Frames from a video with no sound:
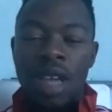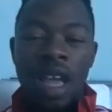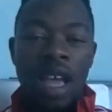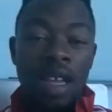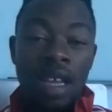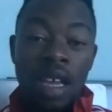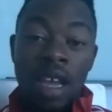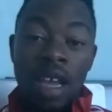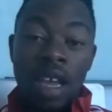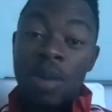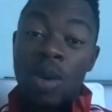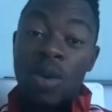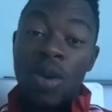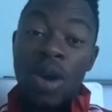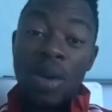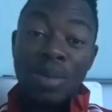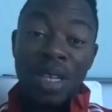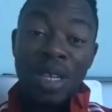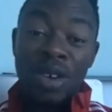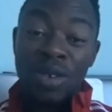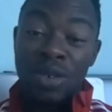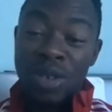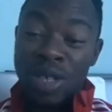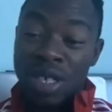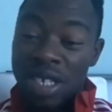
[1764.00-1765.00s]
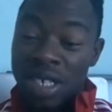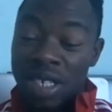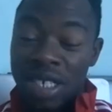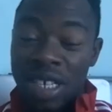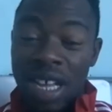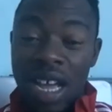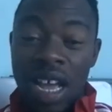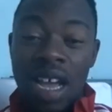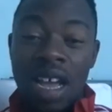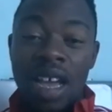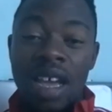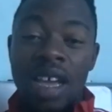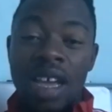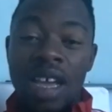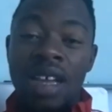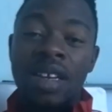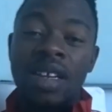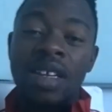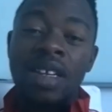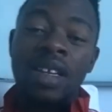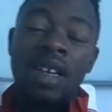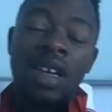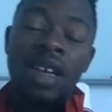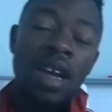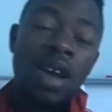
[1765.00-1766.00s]
get my website
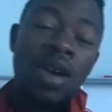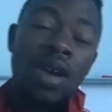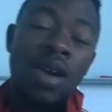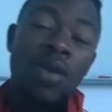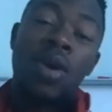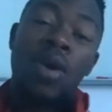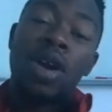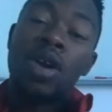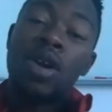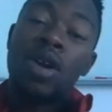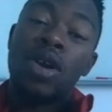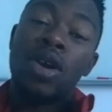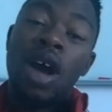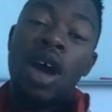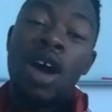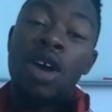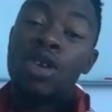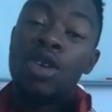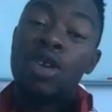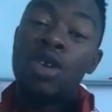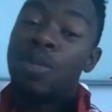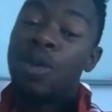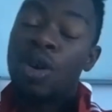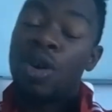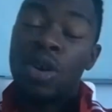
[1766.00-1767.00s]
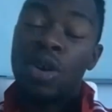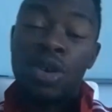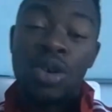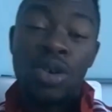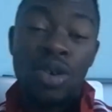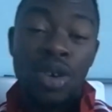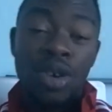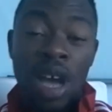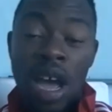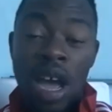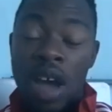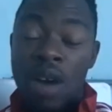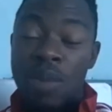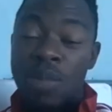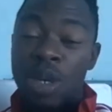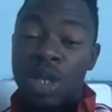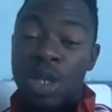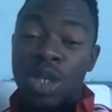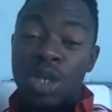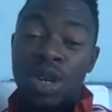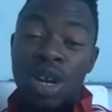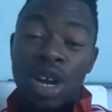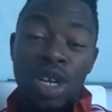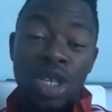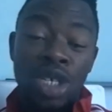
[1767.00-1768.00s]
redesigned want to know how you you got how much
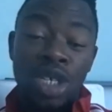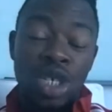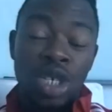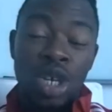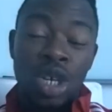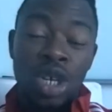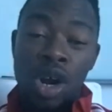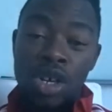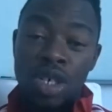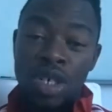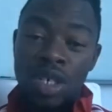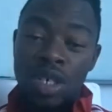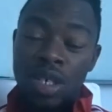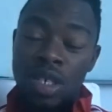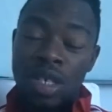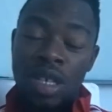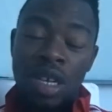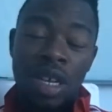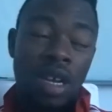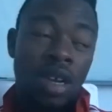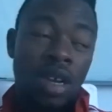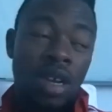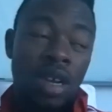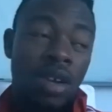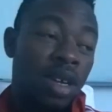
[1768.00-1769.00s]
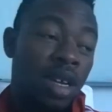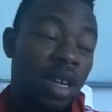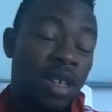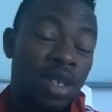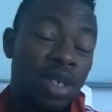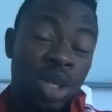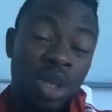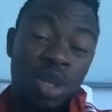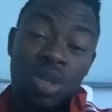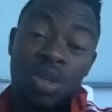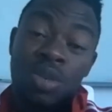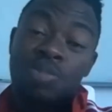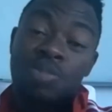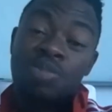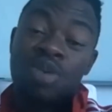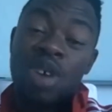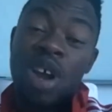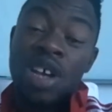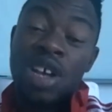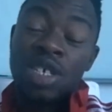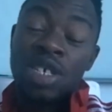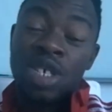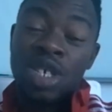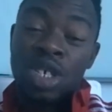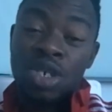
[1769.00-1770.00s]
you guys charge. It's like, okay,
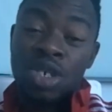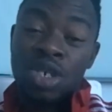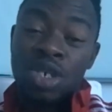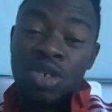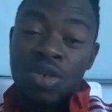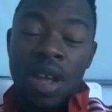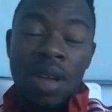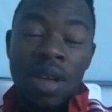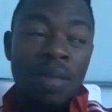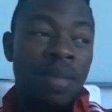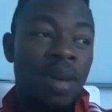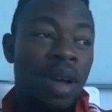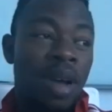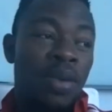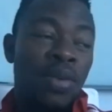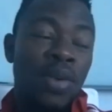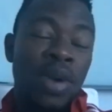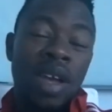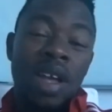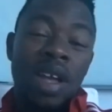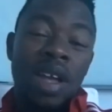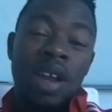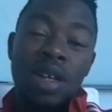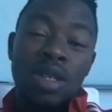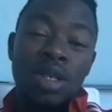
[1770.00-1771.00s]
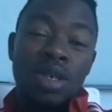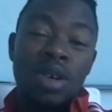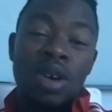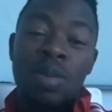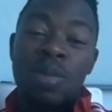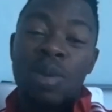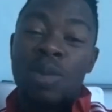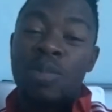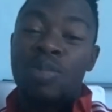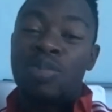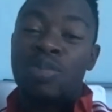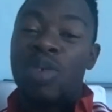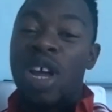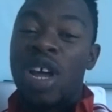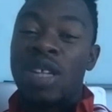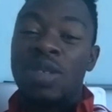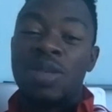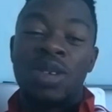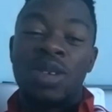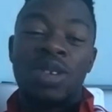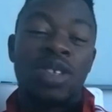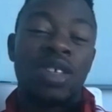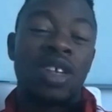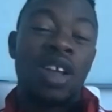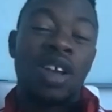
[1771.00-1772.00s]
price is great, but we cannot talk about price
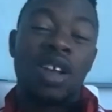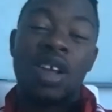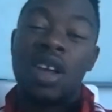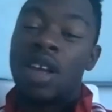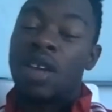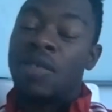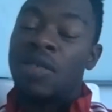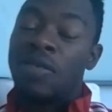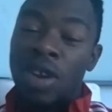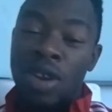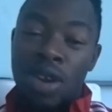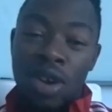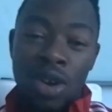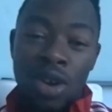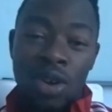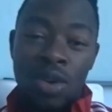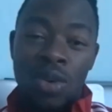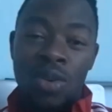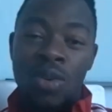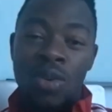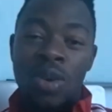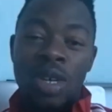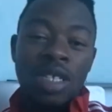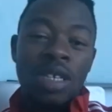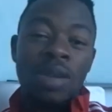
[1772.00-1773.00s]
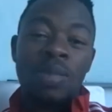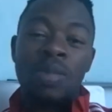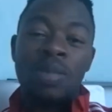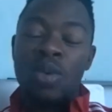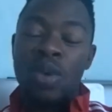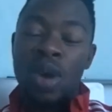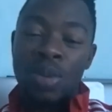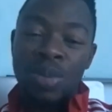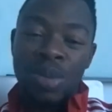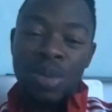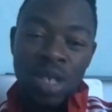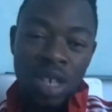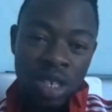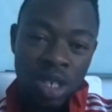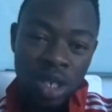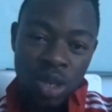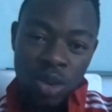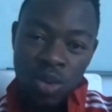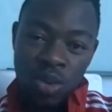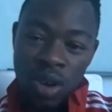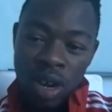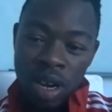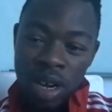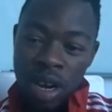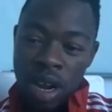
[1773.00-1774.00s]
because I don't even know what type of website you
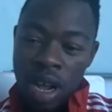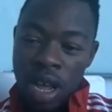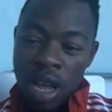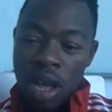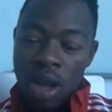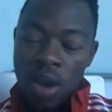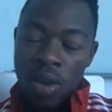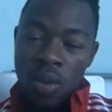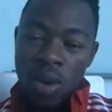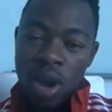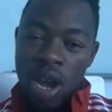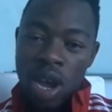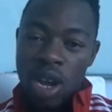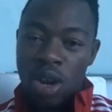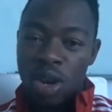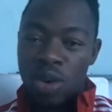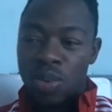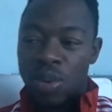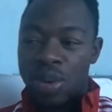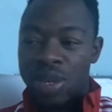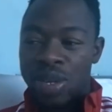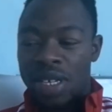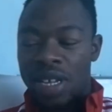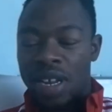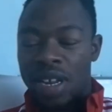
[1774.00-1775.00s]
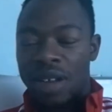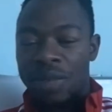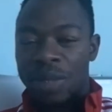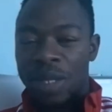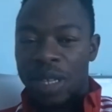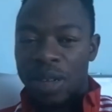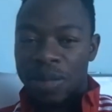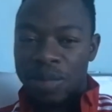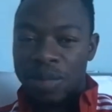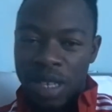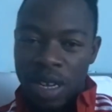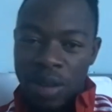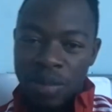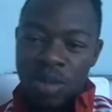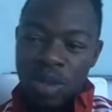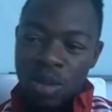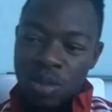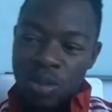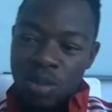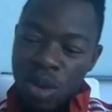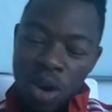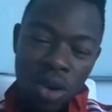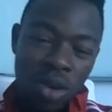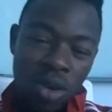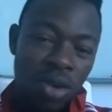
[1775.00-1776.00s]
want. Why don't we set up sometime
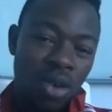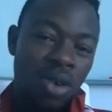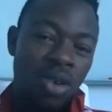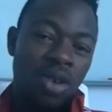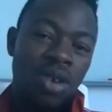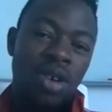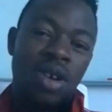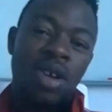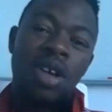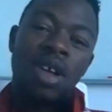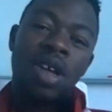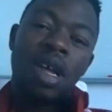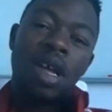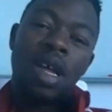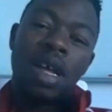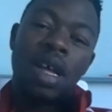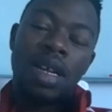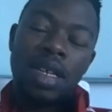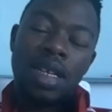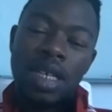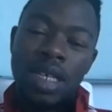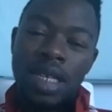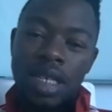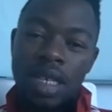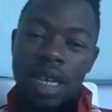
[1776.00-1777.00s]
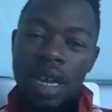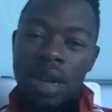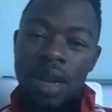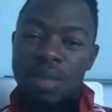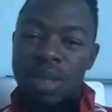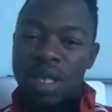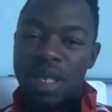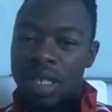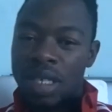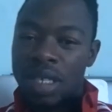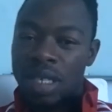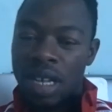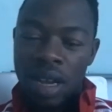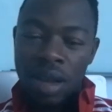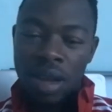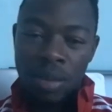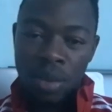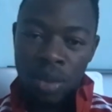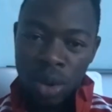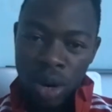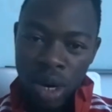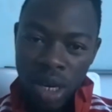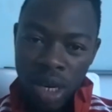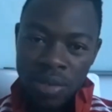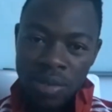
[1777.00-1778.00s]
tomorrow? This time, this time
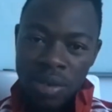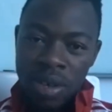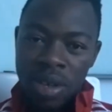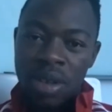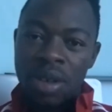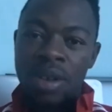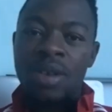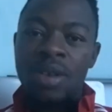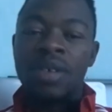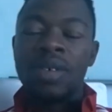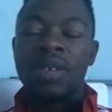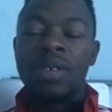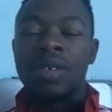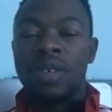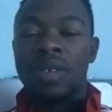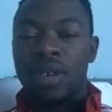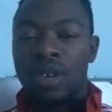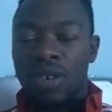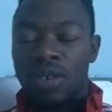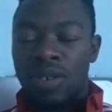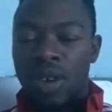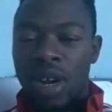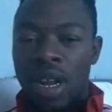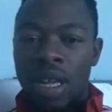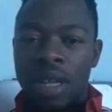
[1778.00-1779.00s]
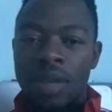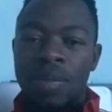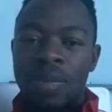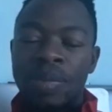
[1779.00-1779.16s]
works for you. Great,